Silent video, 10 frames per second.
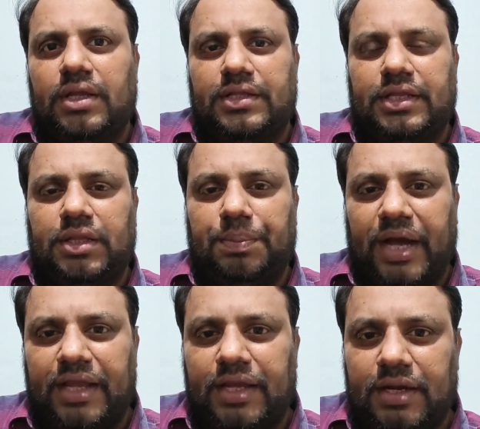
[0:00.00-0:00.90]
Then the
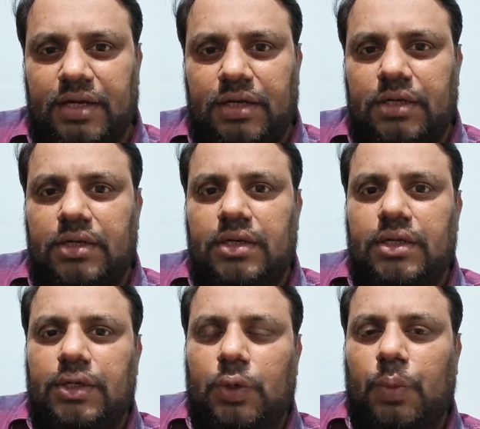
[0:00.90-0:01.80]
buyer
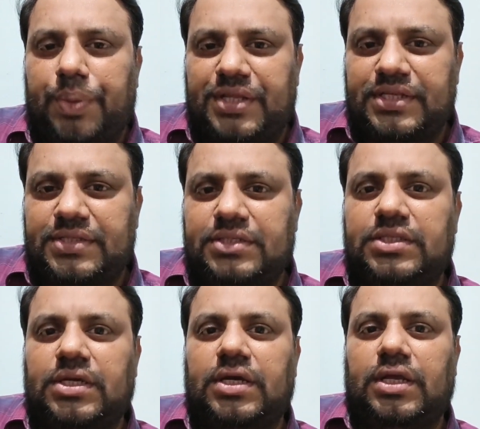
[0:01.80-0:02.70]
who purchases
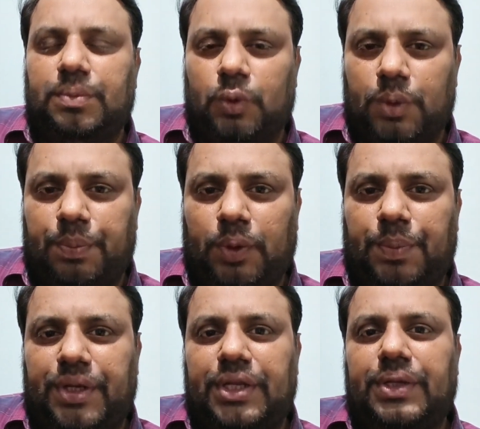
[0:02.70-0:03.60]
the immovable
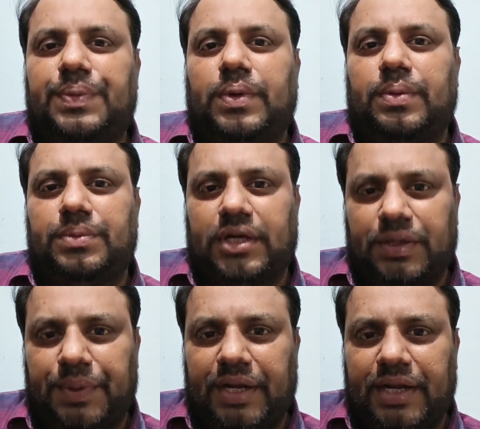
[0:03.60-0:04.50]
property from the
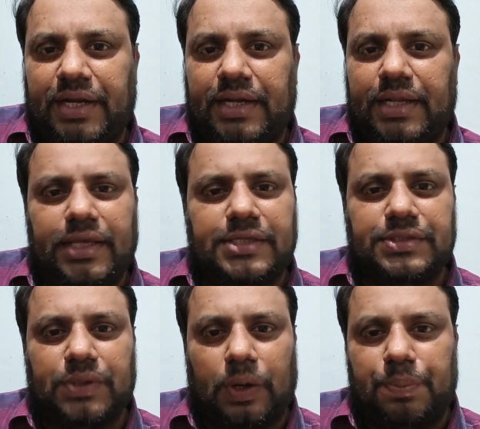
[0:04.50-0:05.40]
defendant is
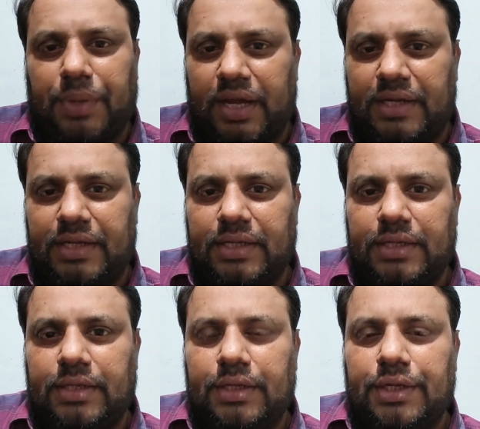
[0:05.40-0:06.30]
not party
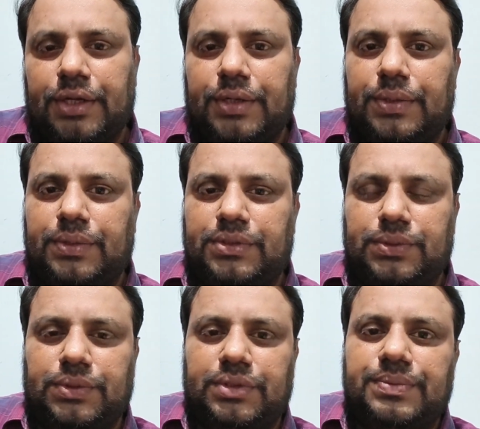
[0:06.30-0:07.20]
to the
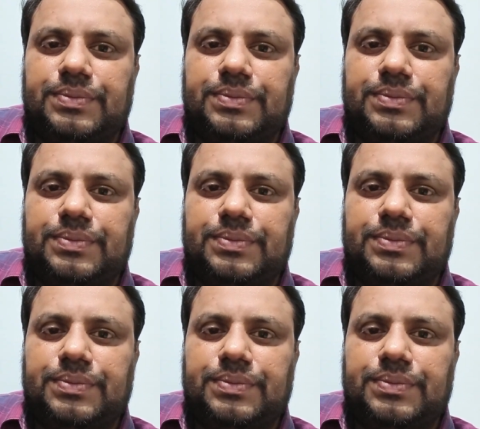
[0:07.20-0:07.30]
suit.